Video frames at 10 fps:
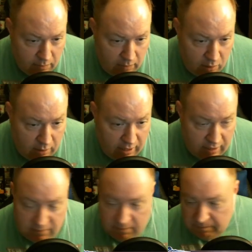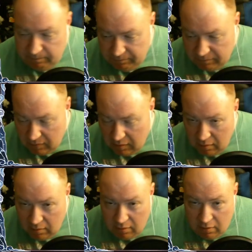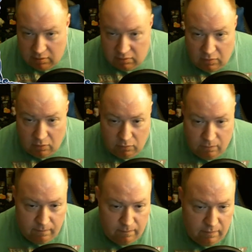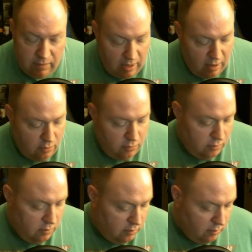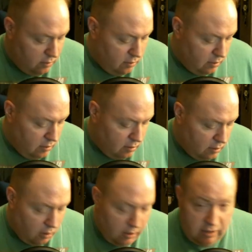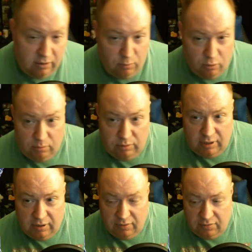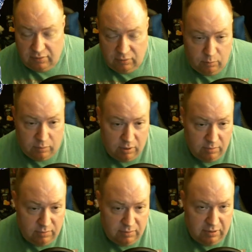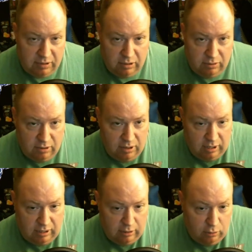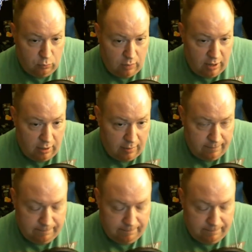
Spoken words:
Alright guys, so now, are any of the Brute players a little bummed that they're not getting a new Rhinar?